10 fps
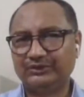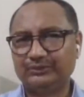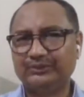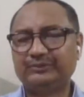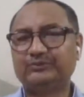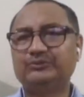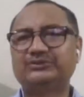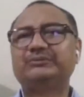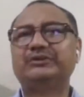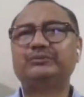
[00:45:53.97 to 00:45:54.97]
We have to do
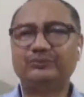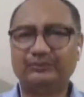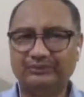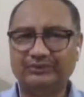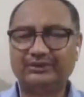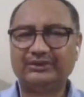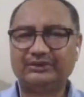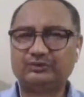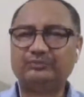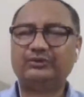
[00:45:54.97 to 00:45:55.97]
something more.
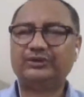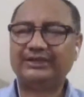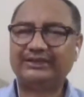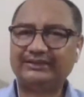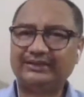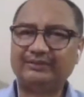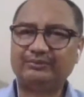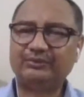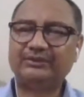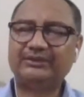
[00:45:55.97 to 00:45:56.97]
So morality in
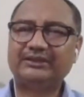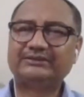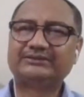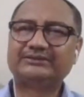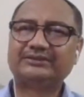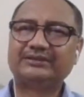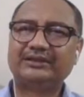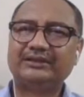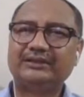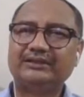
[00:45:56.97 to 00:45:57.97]
politics,
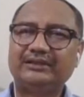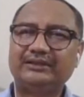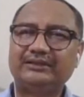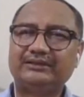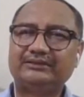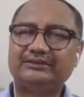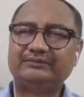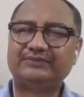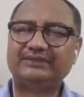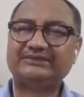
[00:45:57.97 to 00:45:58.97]
the the, the
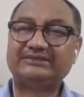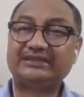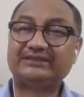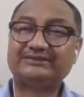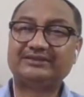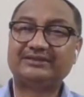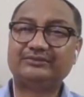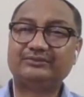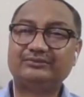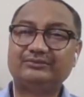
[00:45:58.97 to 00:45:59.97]
very sense that you
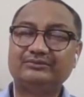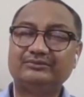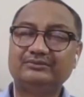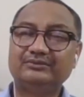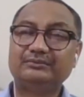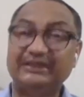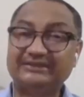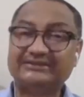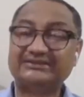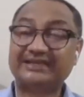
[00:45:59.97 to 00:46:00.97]
know uh,
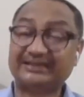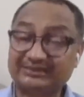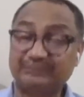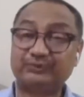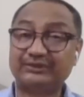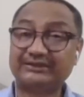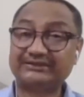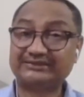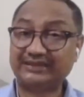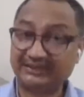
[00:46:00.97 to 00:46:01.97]
means is as important as
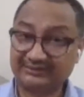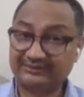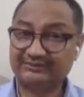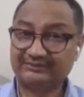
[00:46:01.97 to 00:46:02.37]
the end.